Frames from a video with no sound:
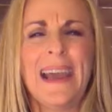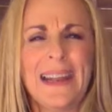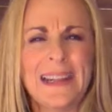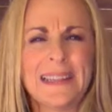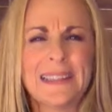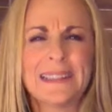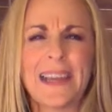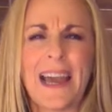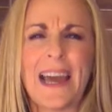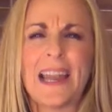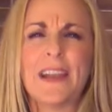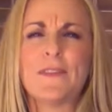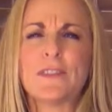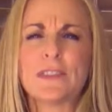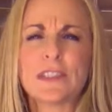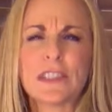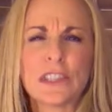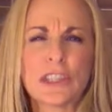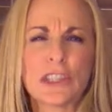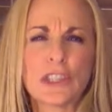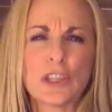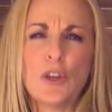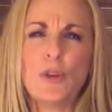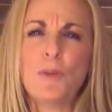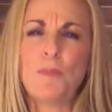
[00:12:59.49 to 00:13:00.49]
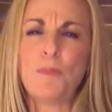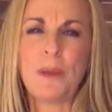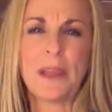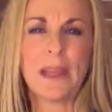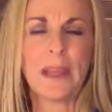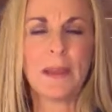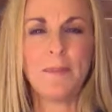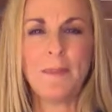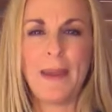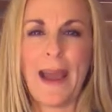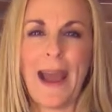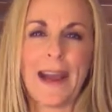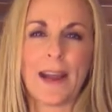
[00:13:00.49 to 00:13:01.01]
It's kind of a
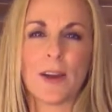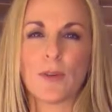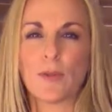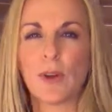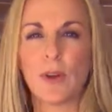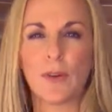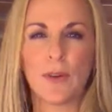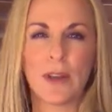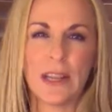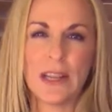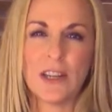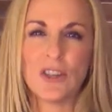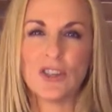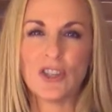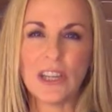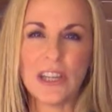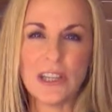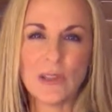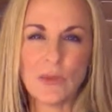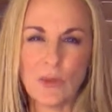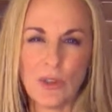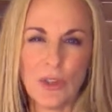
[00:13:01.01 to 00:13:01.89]
soupy macaroni and cheese